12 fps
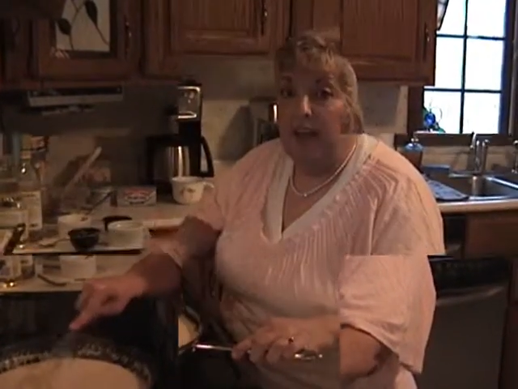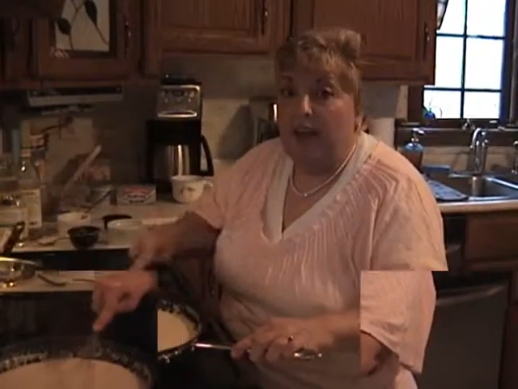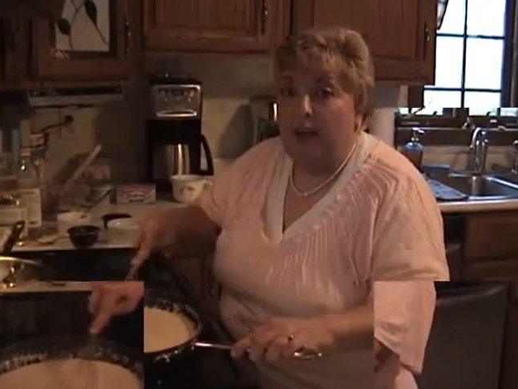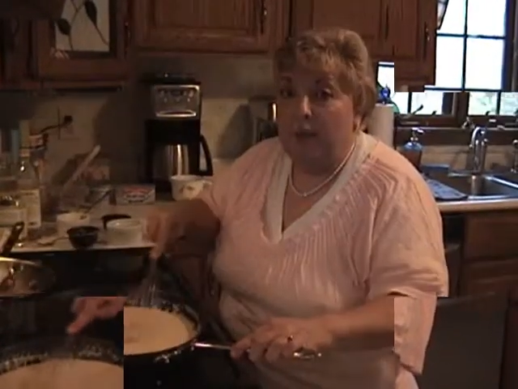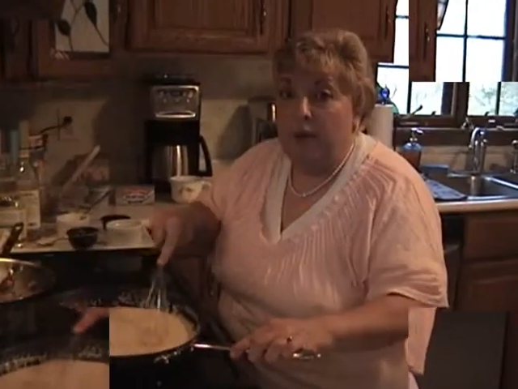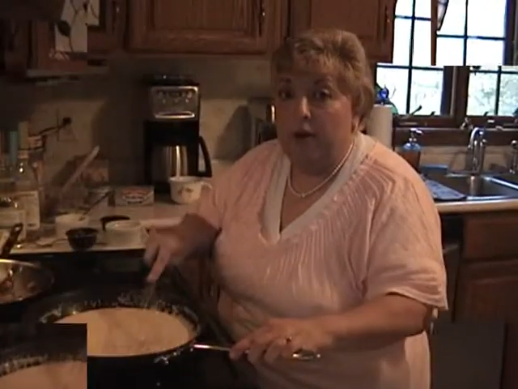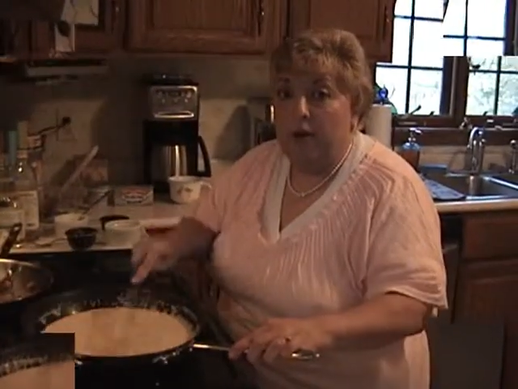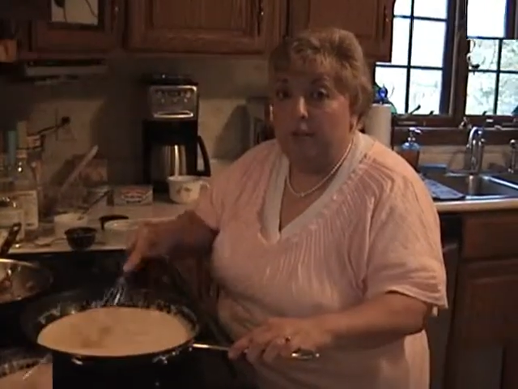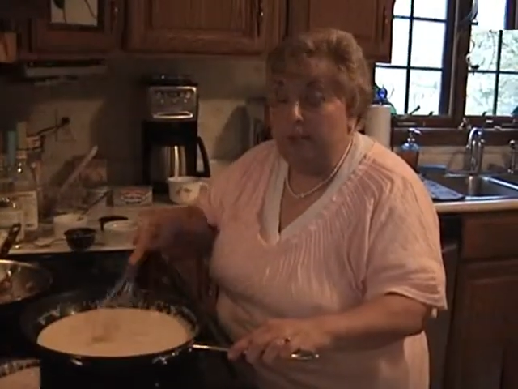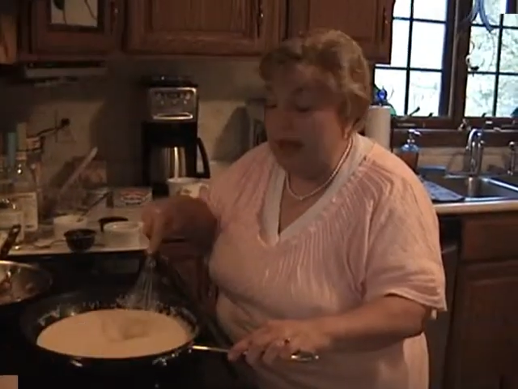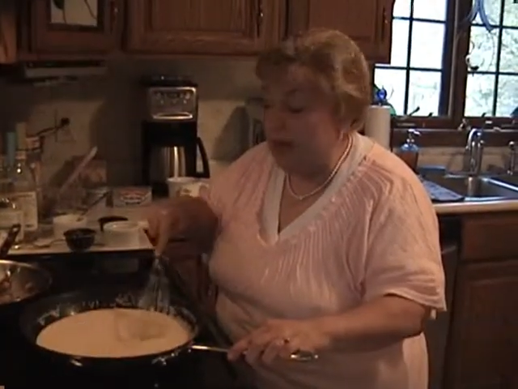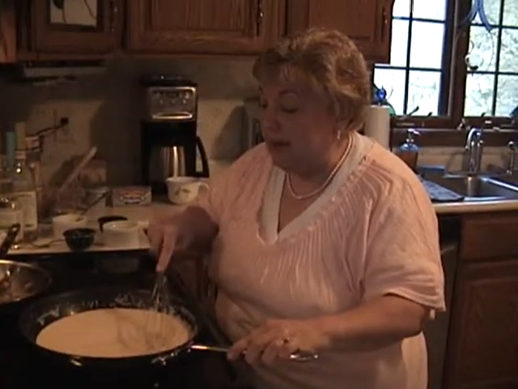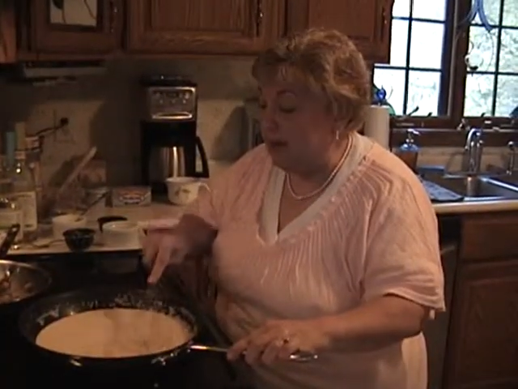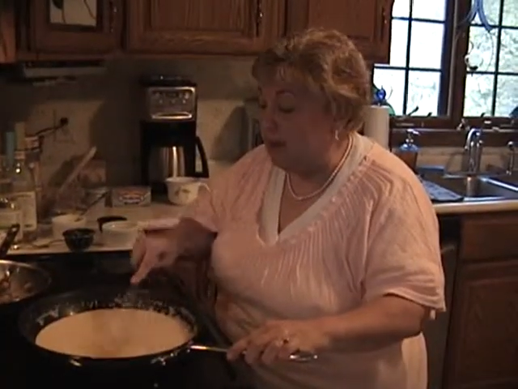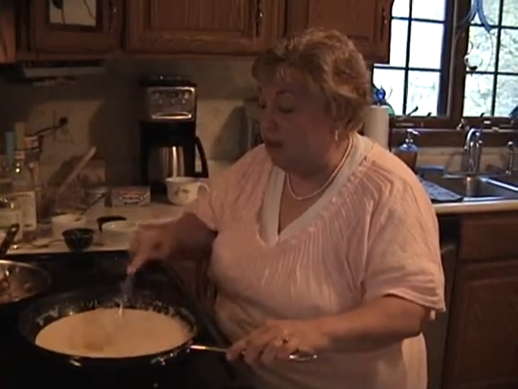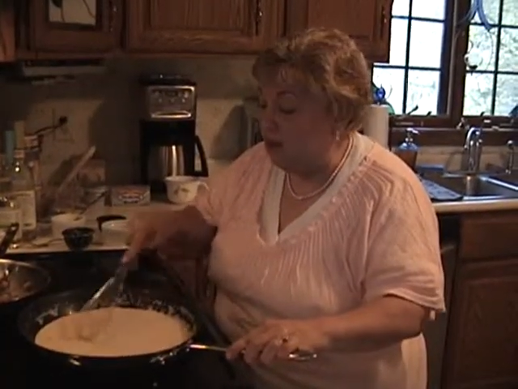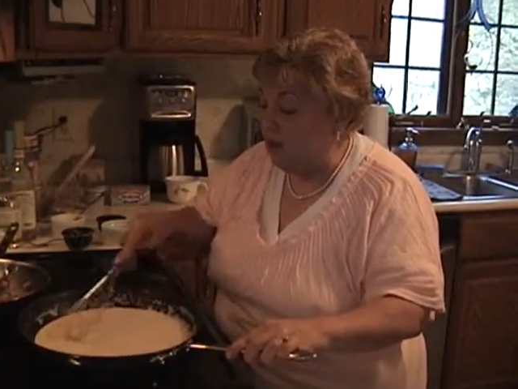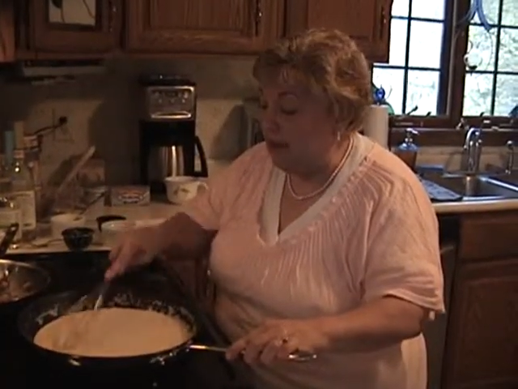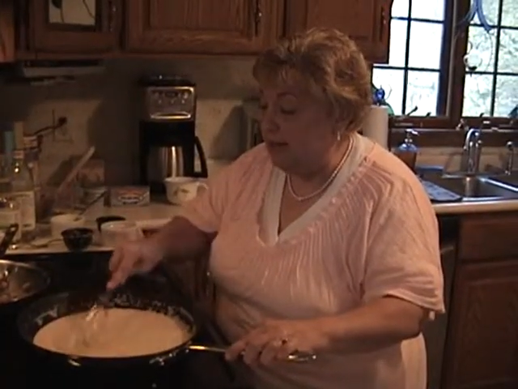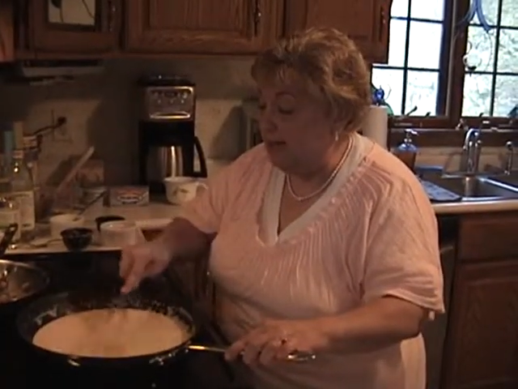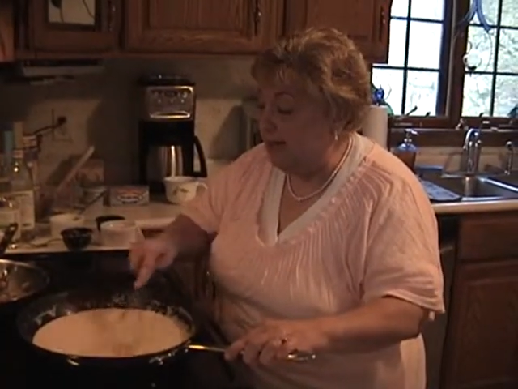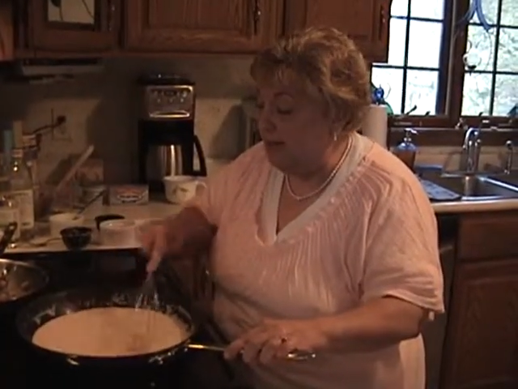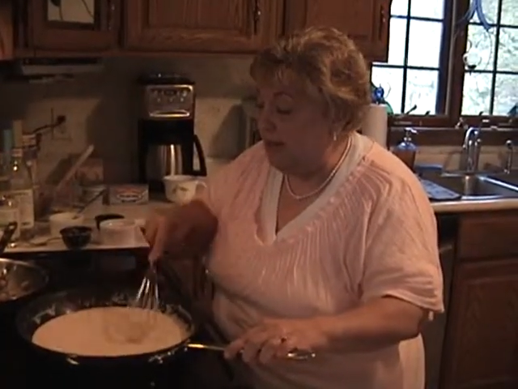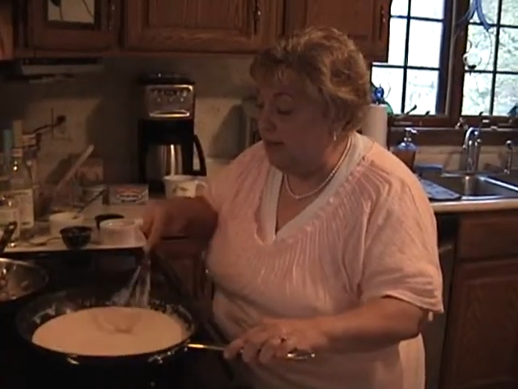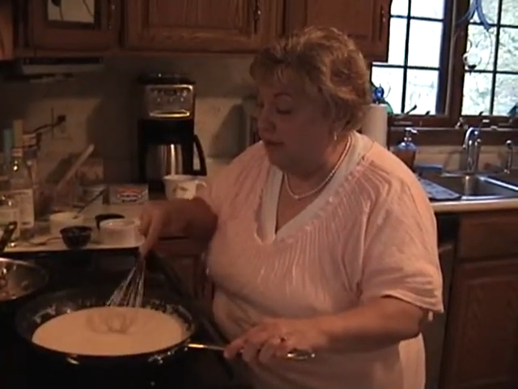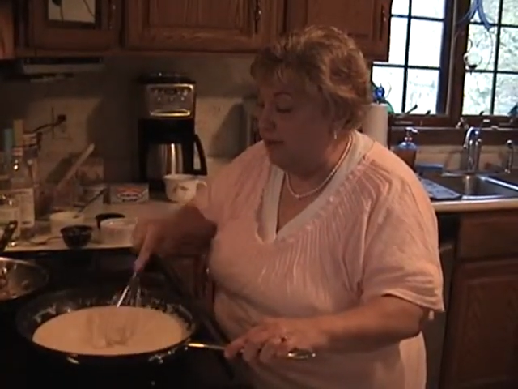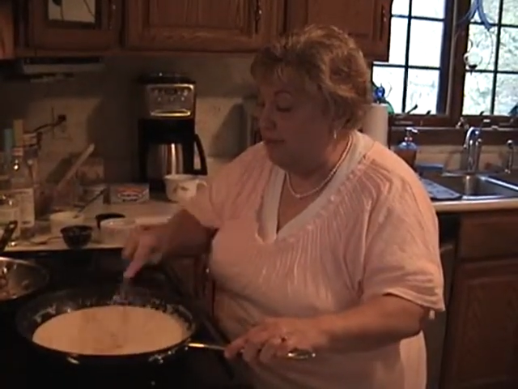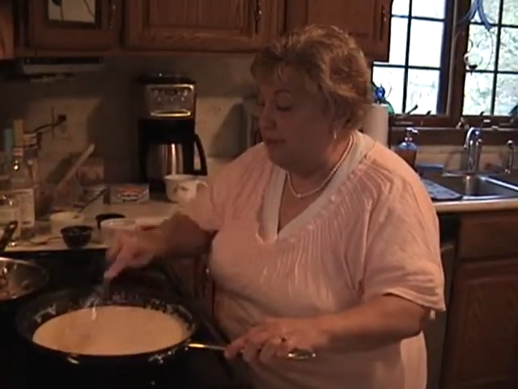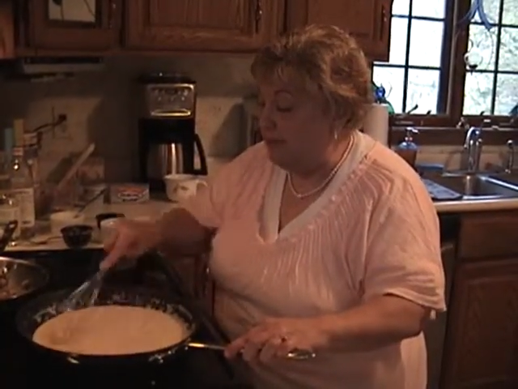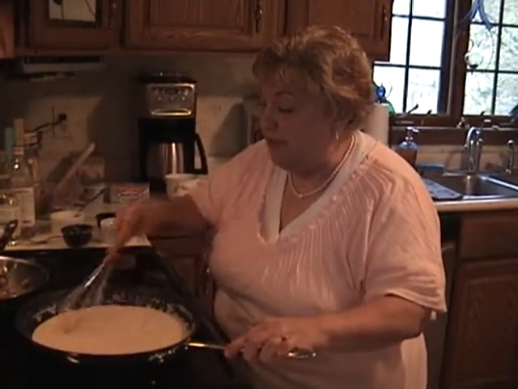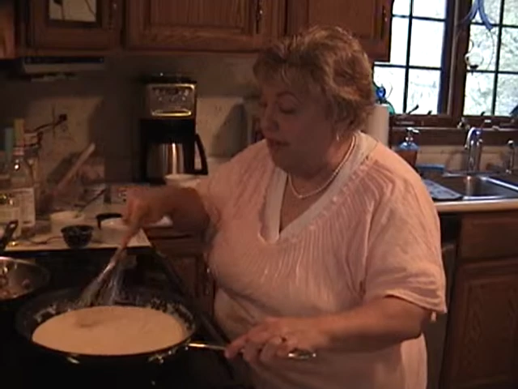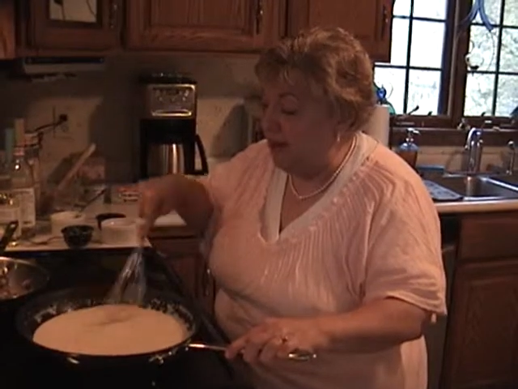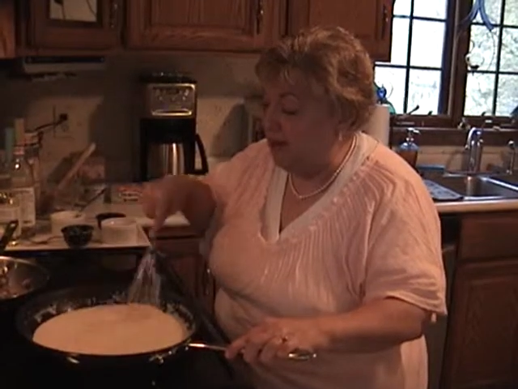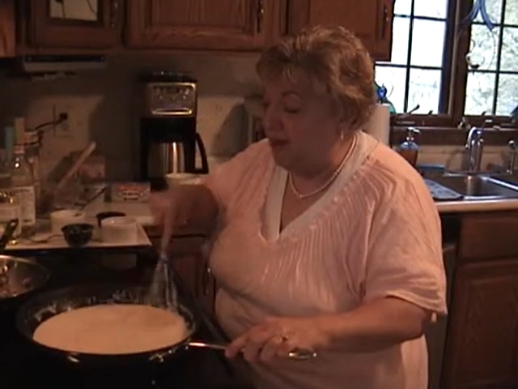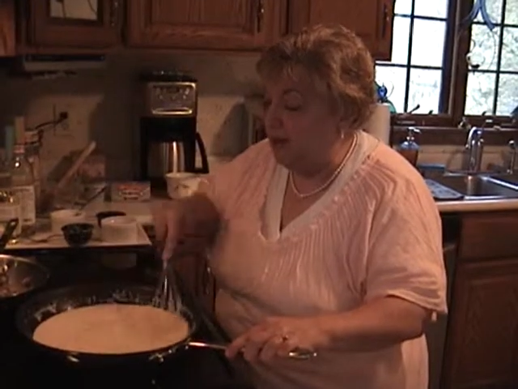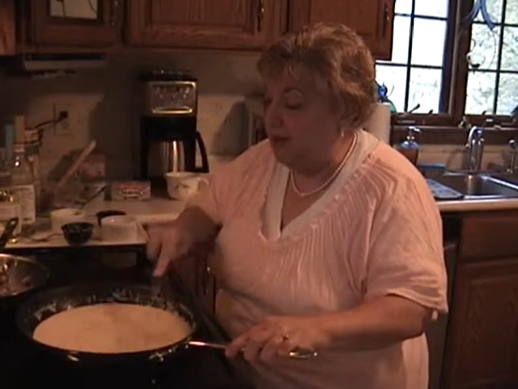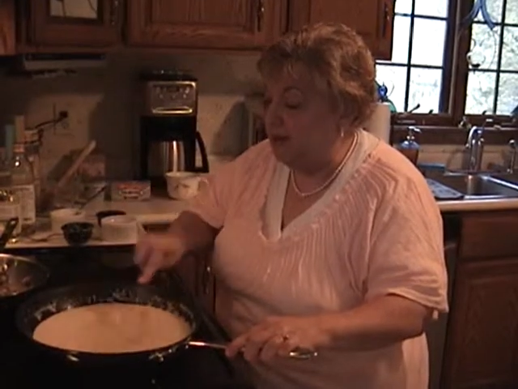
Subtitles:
Hi, welcome back. The sauce is now a little bit tempered.